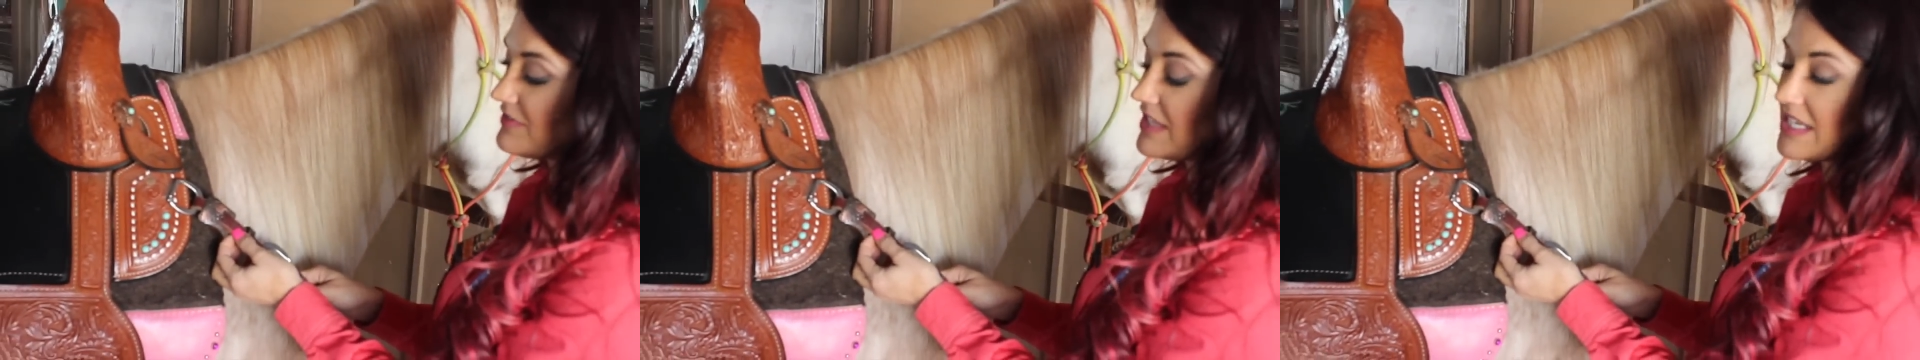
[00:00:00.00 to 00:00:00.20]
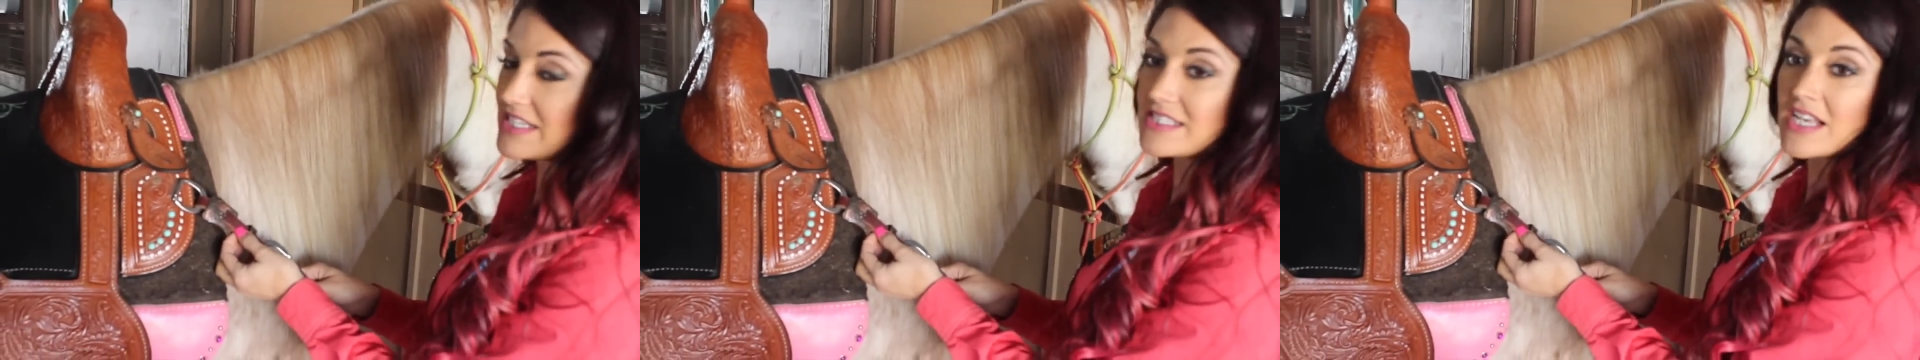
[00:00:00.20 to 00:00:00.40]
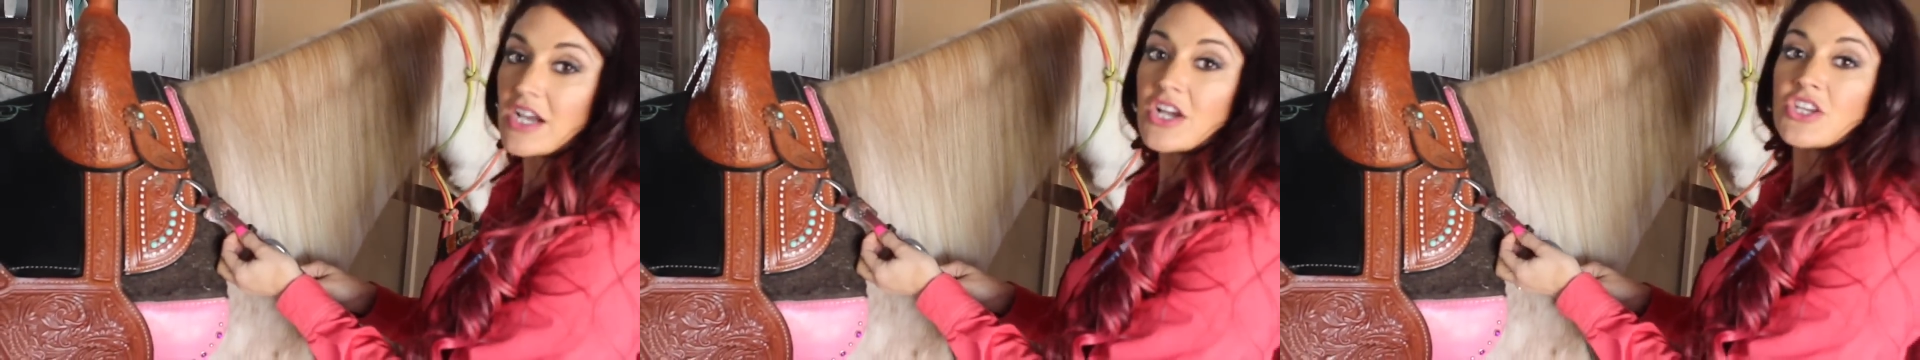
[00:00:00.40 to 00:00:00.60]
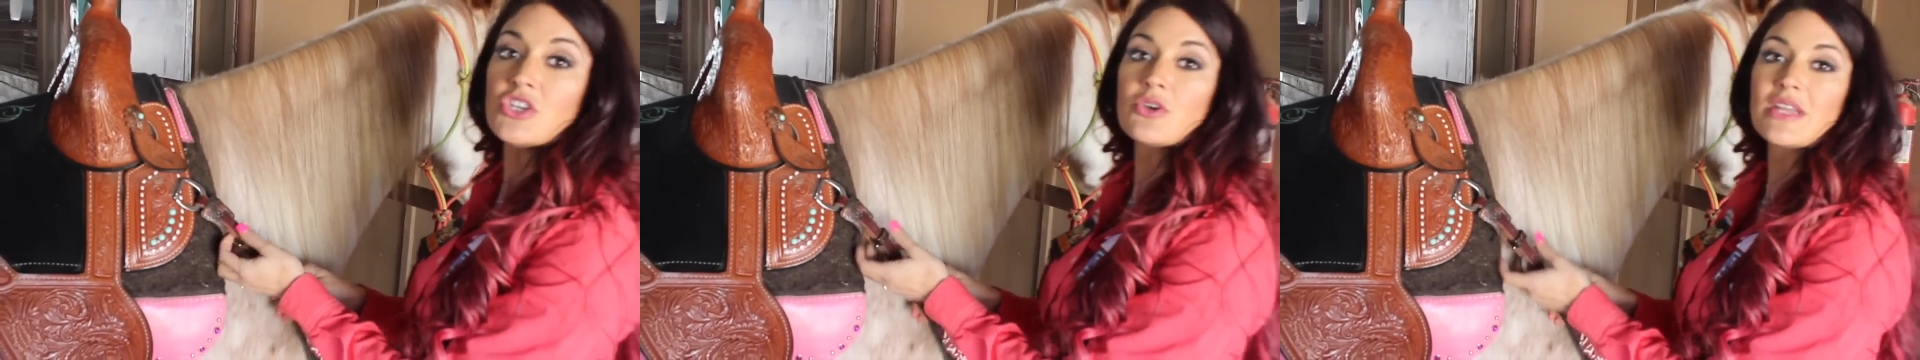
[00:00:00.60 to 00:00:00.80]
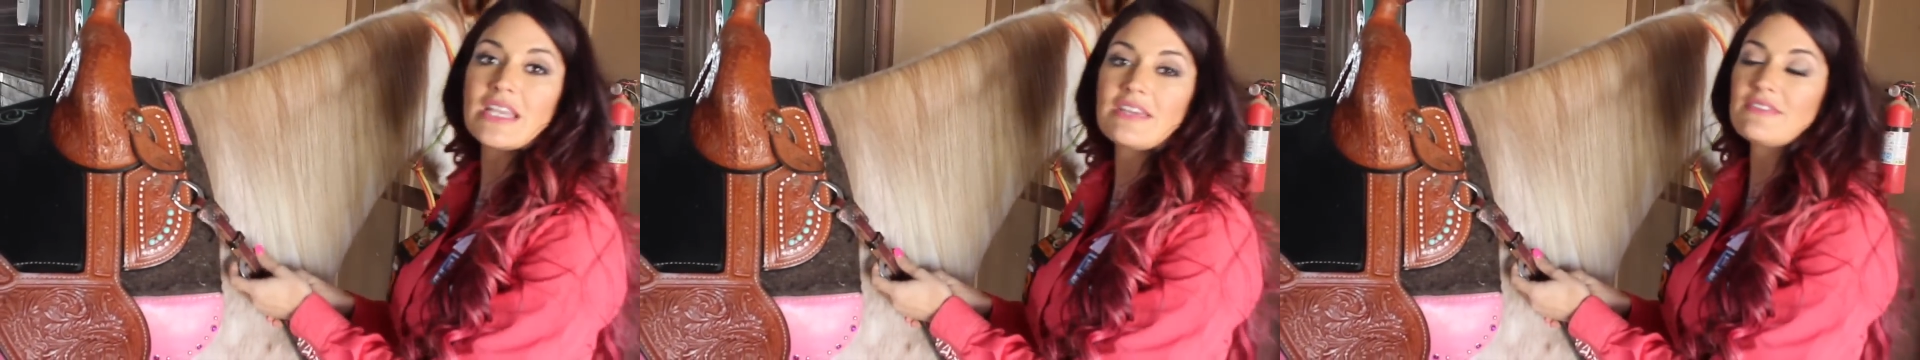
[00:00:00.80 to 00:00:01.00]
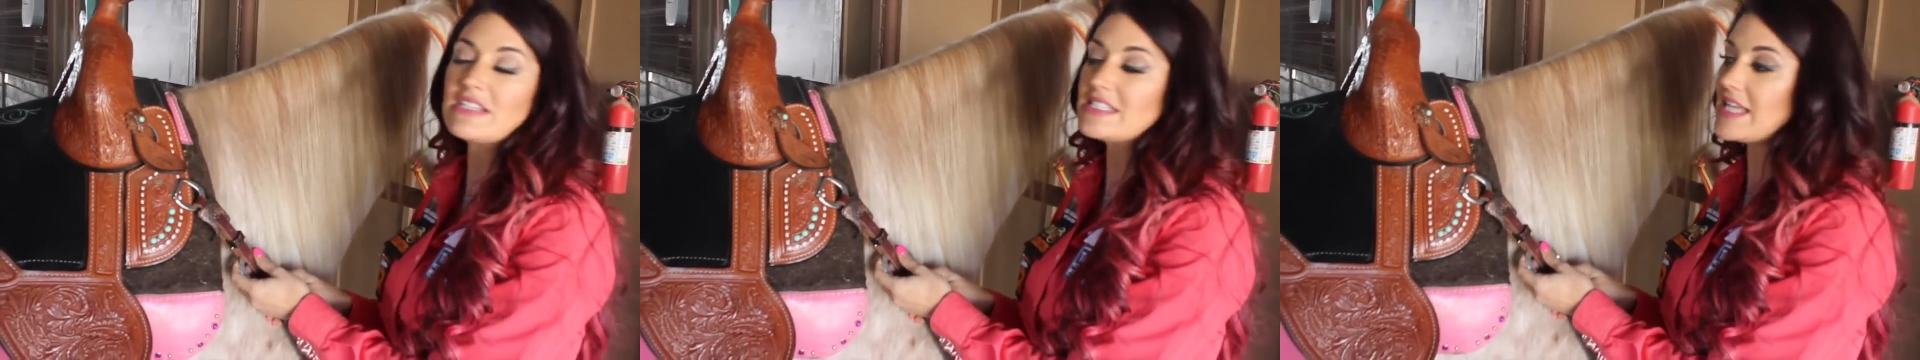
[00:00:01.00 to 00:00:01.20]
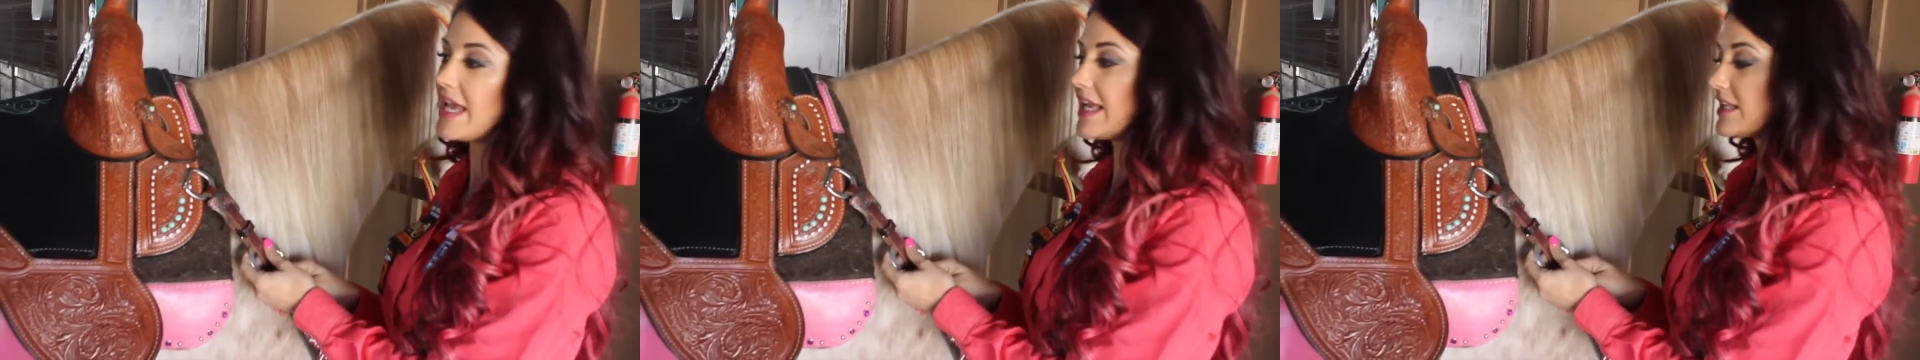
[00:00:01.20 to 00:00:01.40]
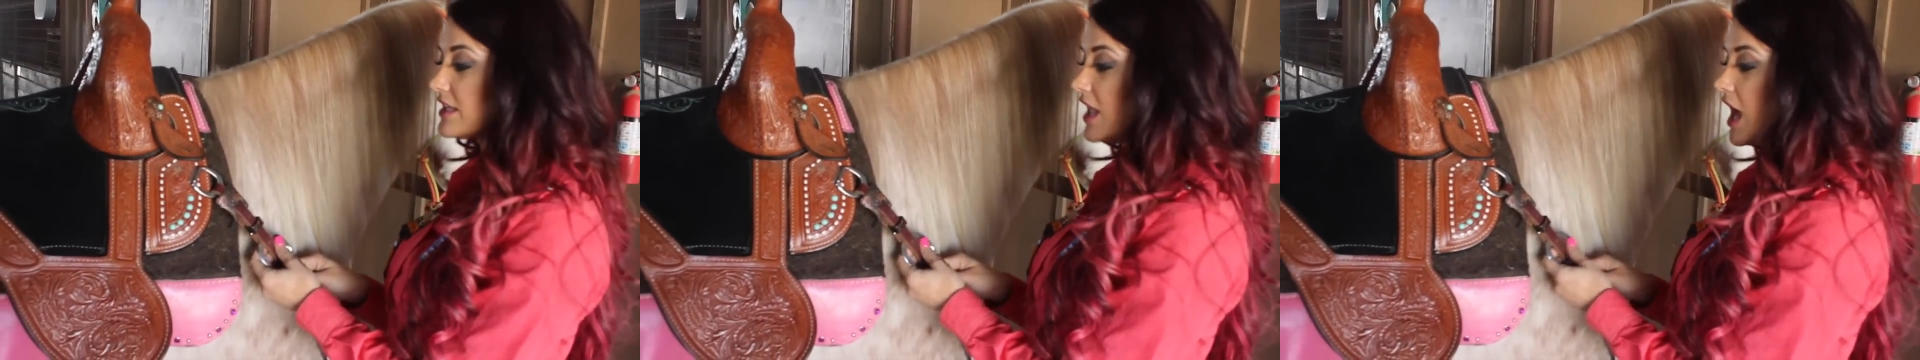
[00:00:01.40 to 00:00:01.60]
of these. You can even
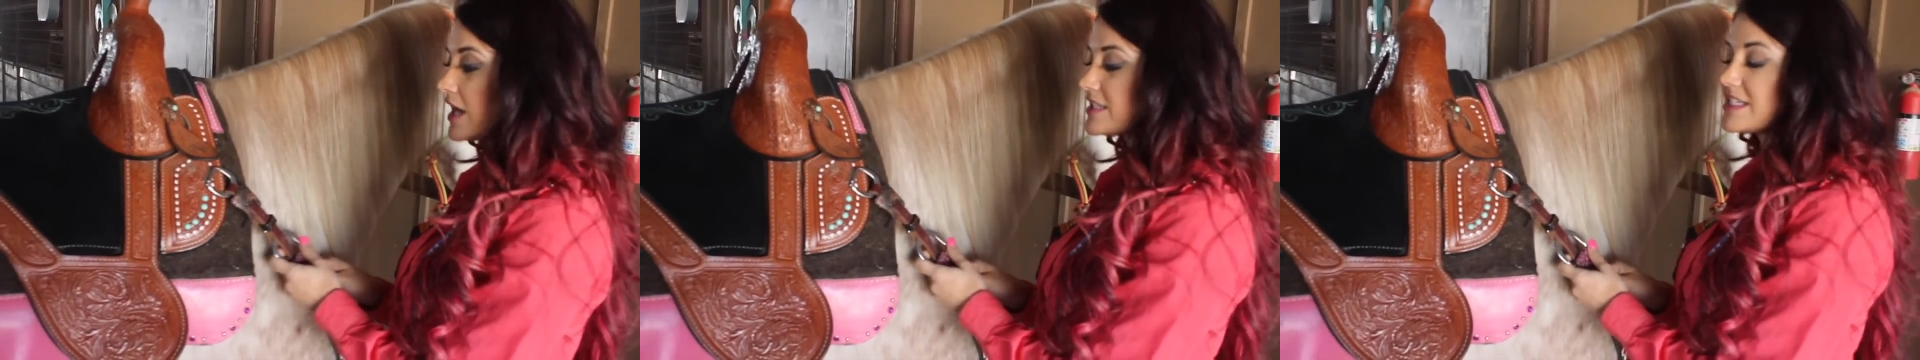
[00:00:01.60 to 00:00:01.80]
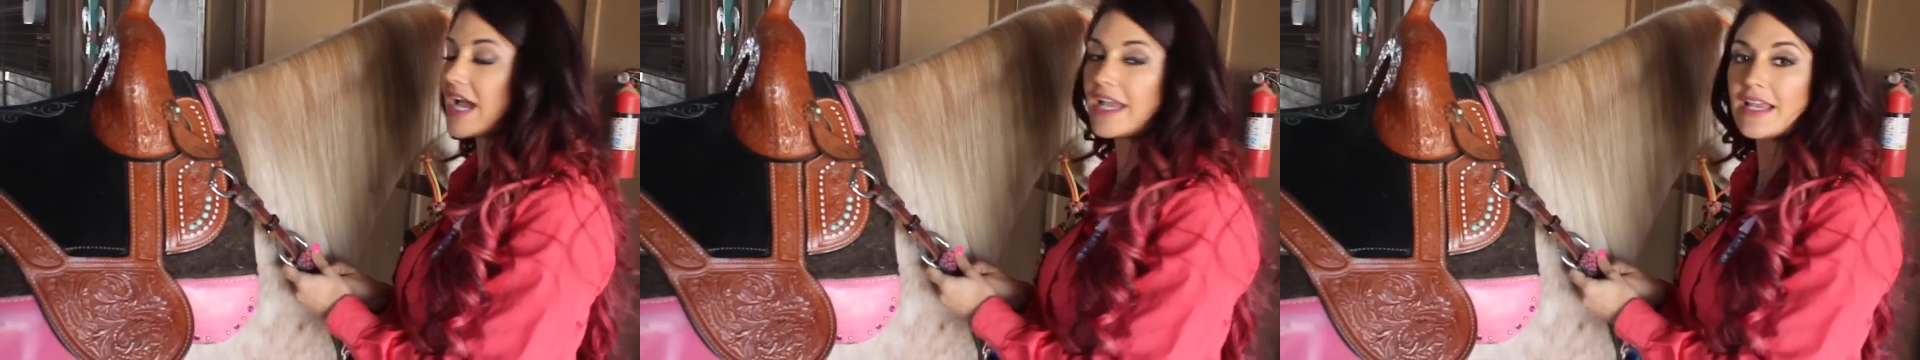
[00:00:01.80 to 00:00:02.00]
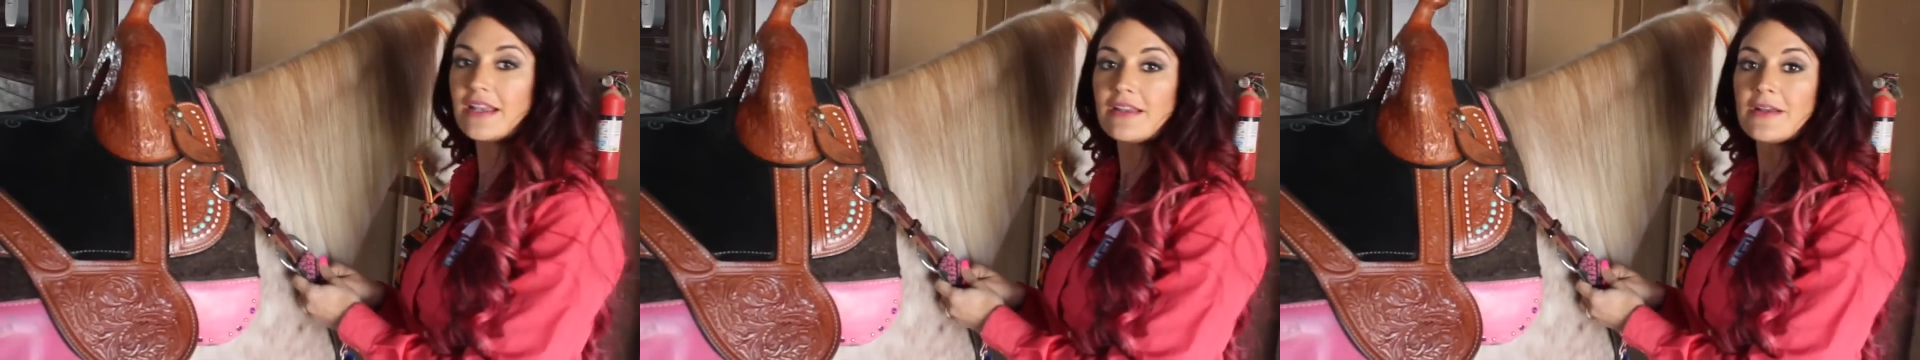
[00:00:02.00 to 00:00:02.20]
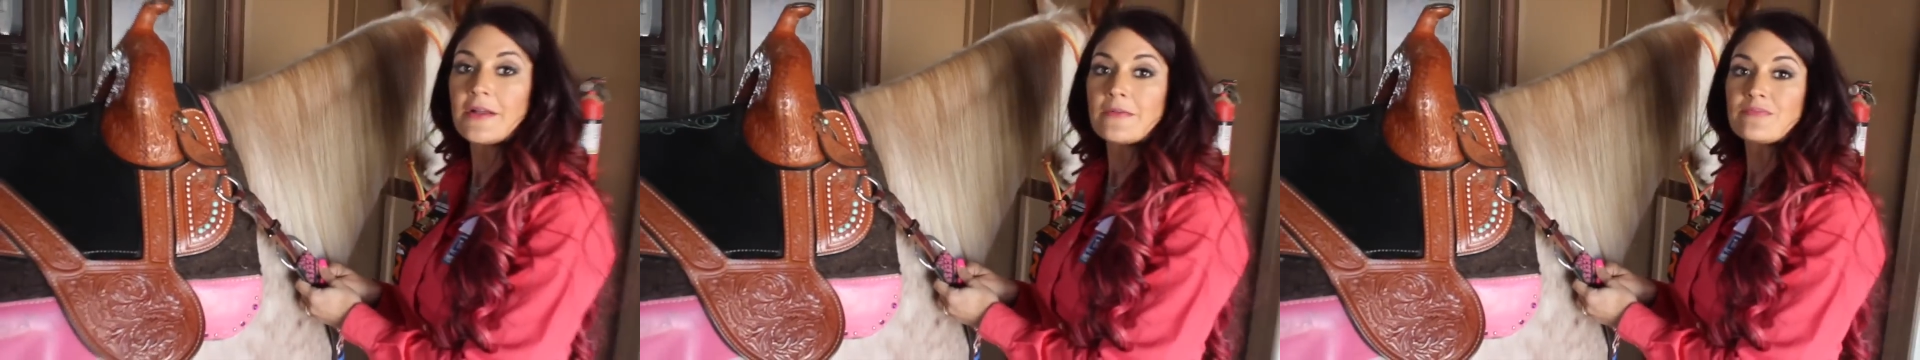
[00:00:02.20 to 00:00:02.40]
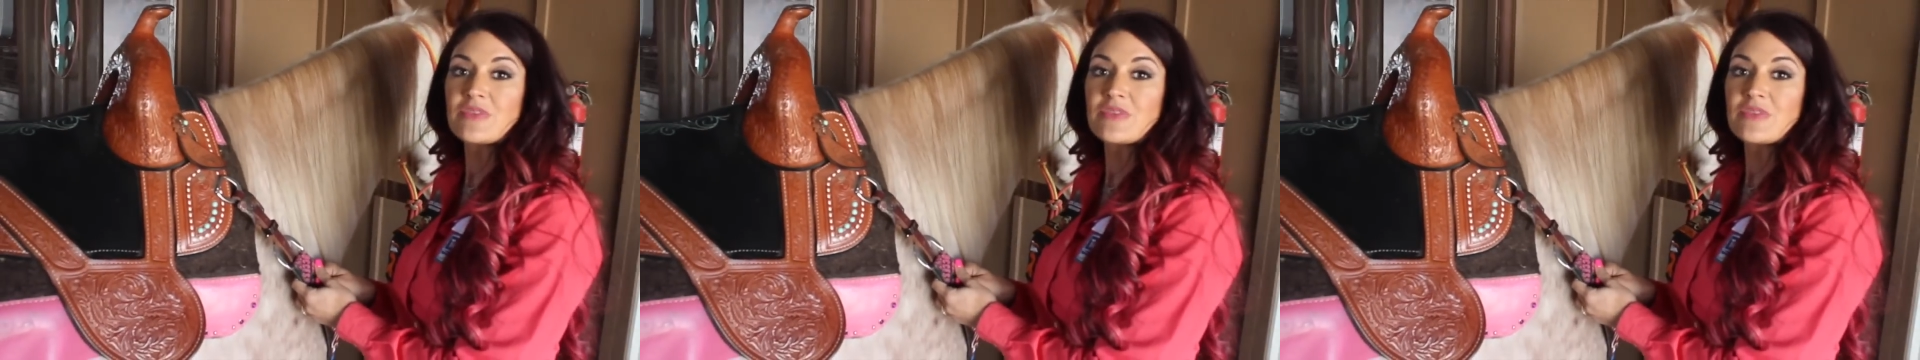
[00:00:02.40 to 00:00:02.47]
take Loctite